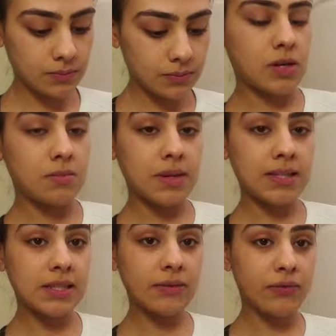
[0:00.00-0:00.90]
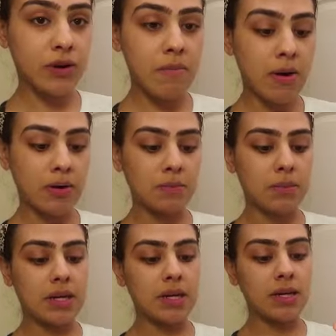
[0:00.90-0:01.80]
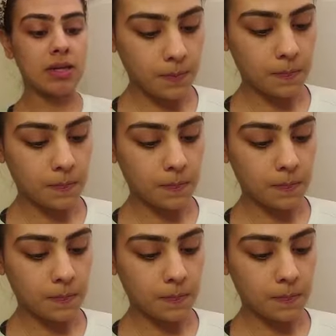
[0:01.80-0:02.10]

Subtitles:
So I'd mix it for about a minute.